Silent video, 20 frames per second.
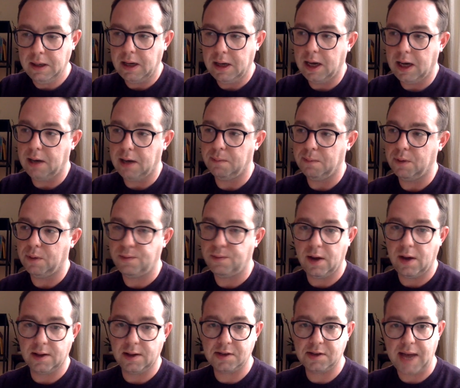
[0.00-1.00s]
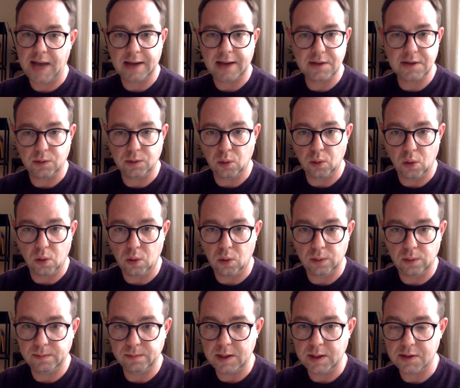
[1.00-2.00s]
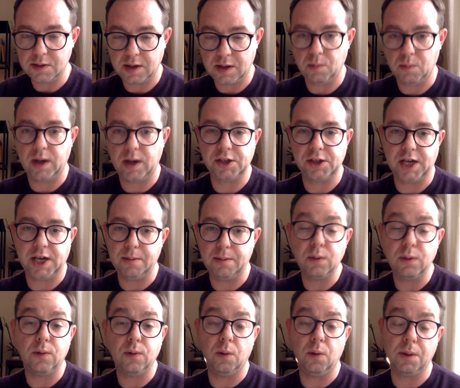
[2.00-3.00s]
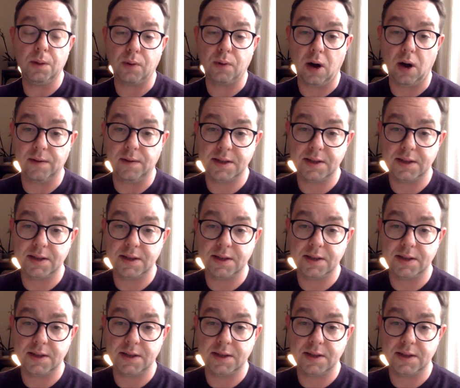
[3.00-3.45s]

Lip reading: the third sector, or in some way, shape or form the private